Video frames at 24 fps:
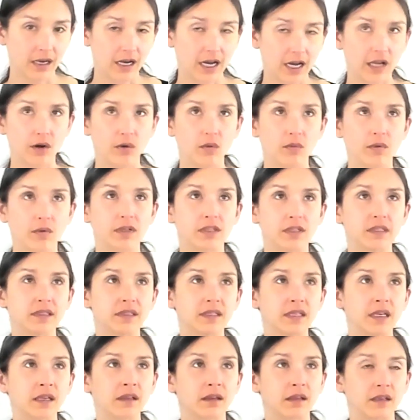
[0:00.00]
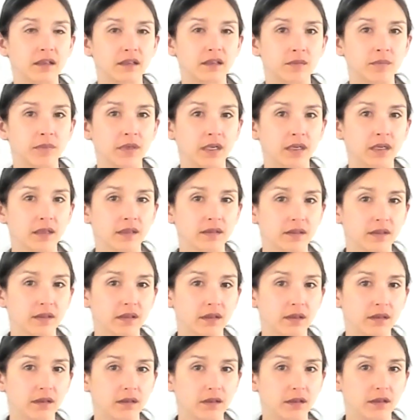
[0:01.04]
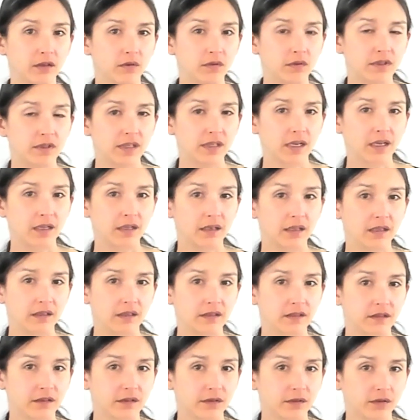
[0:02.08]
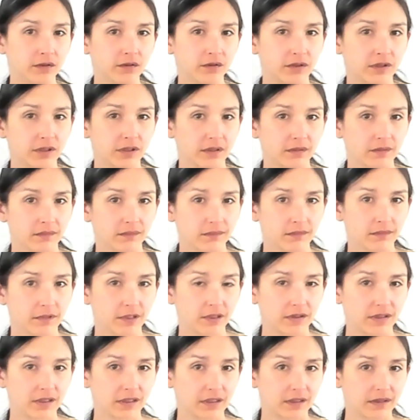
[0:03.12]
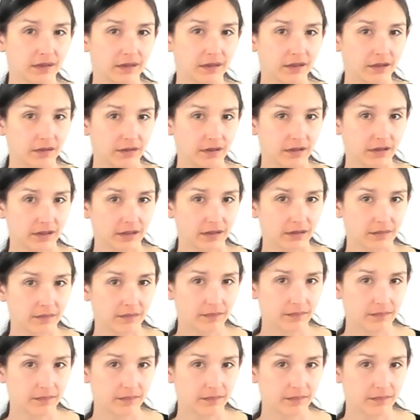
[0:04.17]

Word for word: i don't want to see this because you said this is illusion you said you see